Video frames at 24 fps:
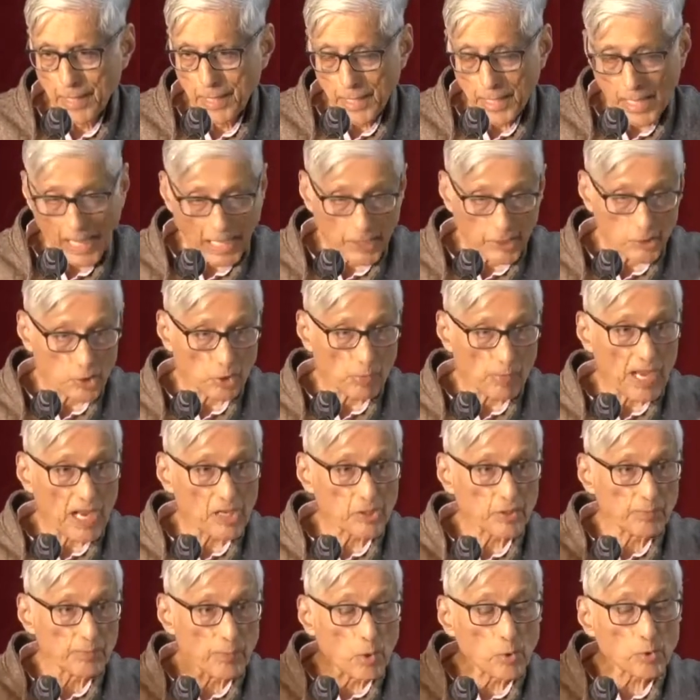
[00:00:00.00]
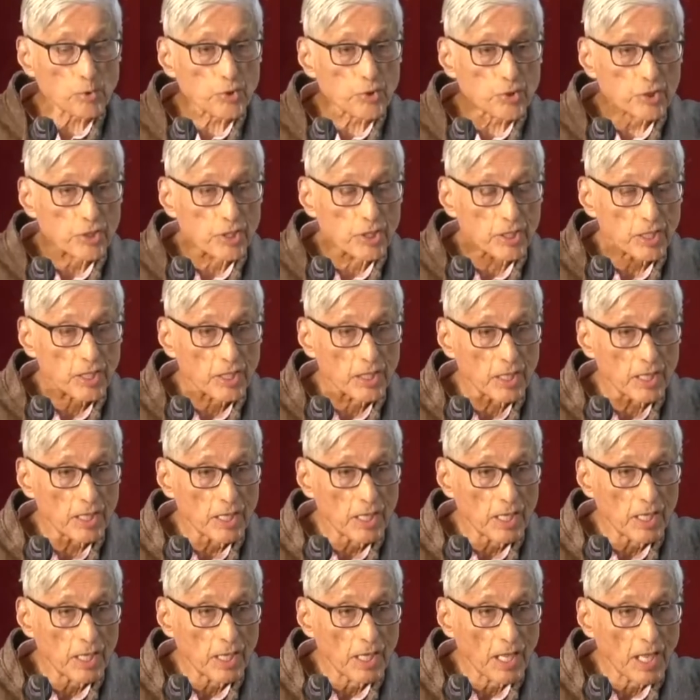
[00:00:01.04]
And Subhash Bose,
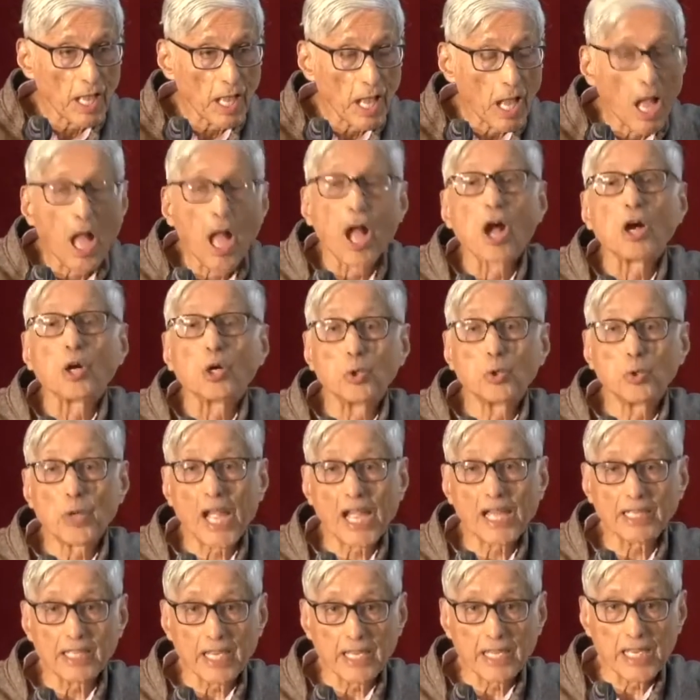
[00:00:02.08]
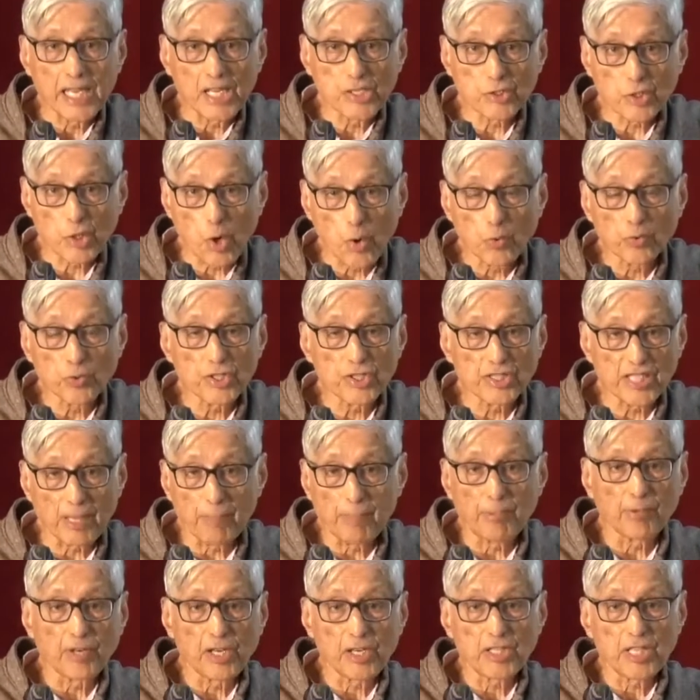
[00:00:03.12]
who had his own
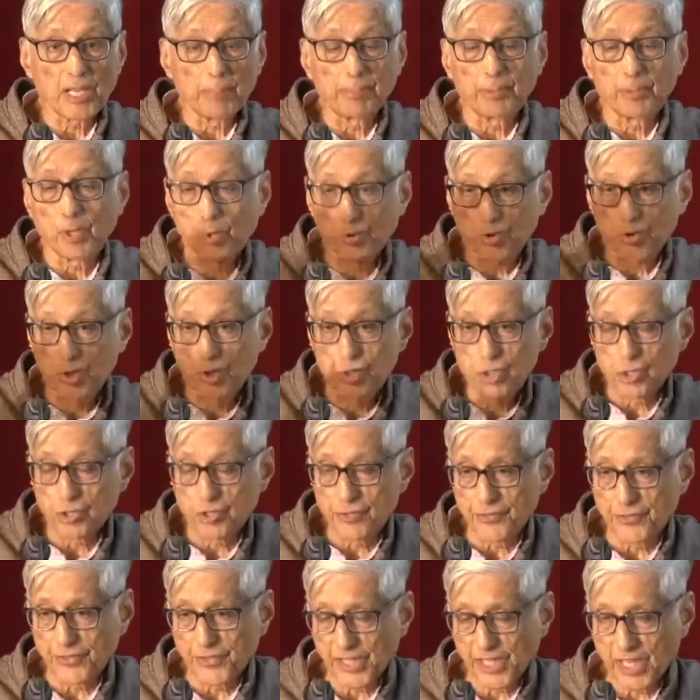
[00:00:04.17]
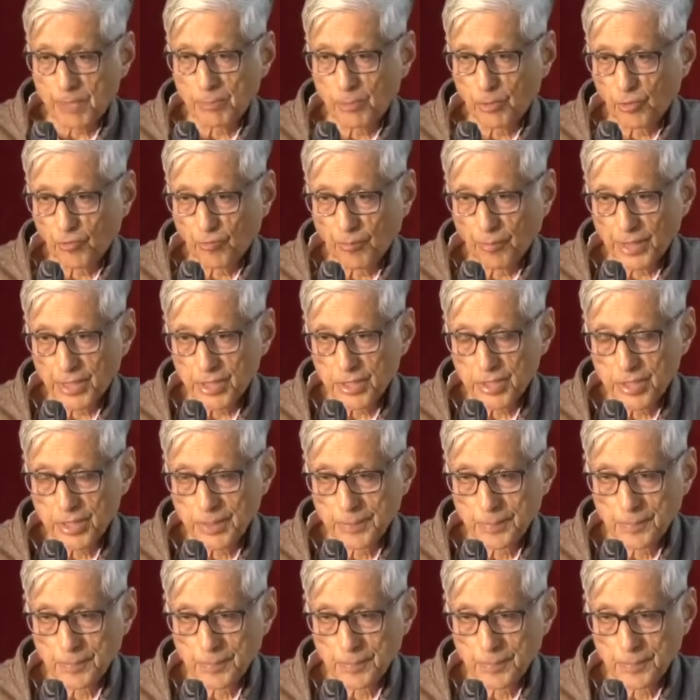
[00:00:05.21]
separate approach to the freedom movement,